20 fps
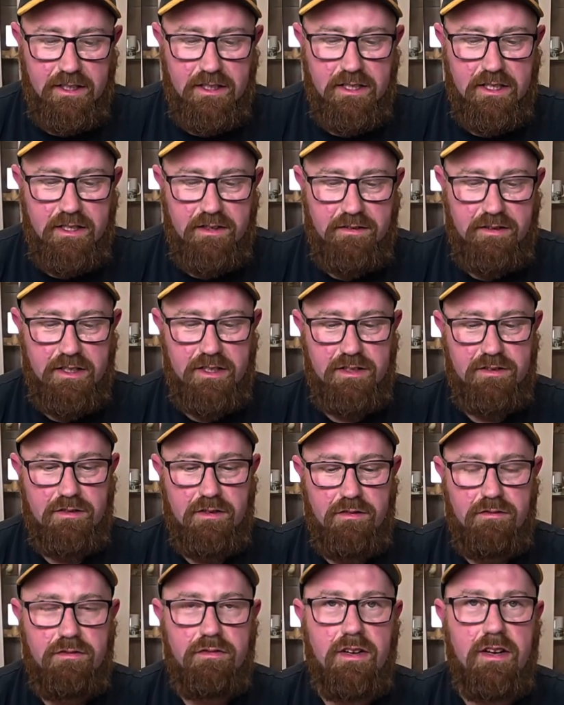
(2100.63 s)
There is
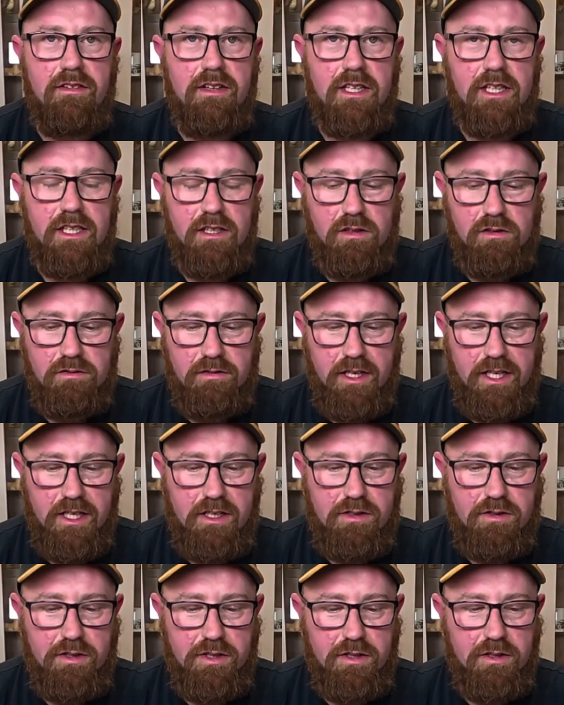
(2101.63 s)
very little
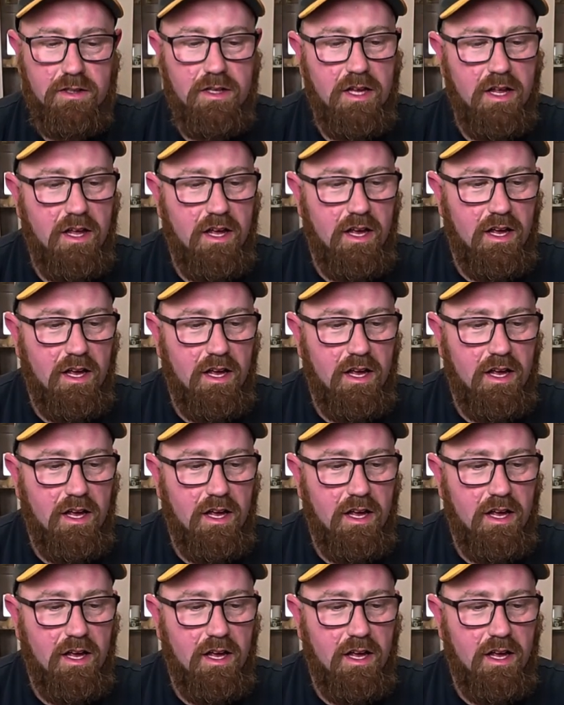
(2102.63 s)
recoil.